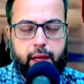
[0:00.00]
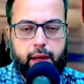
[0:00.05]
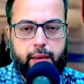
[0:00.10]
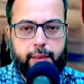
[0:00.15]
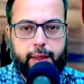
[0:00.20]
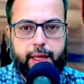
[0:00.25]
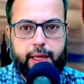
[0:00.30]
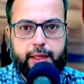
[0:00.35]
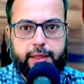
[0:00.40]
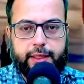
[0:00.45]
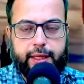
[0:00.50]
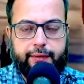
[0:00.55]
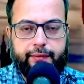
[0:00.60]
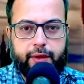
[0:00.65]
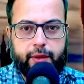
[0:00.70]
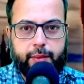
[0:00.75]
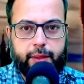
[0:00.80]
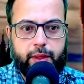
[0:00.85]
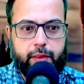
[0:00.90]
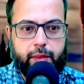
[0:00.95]
because
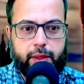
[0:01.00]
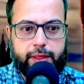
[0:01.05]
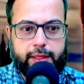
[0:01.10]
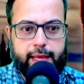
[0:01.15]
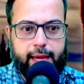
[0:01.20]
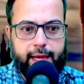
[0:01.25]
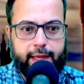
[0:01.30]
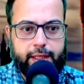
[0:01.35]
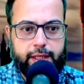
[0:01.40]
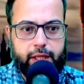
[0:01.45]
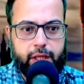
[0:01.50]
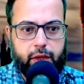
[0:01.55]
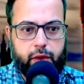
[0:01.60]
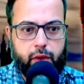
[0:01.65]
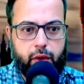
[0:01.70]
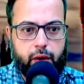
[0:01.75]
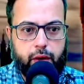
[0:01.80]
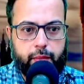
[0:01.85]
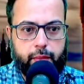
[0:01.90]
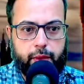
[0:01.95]
everybody was acting
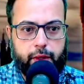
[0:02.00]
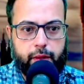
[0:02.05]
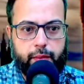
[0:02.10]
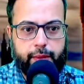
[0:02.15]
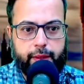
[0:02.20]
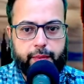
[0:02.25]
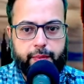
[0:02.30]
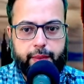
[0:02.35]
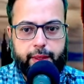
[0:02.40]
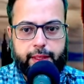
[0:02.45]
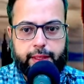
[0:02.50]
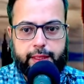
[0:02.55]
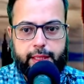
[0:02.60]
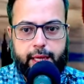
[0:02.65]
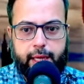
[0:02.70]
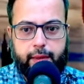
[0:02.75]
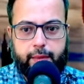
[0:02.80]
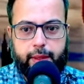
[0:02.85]
normal, but Prince Harry,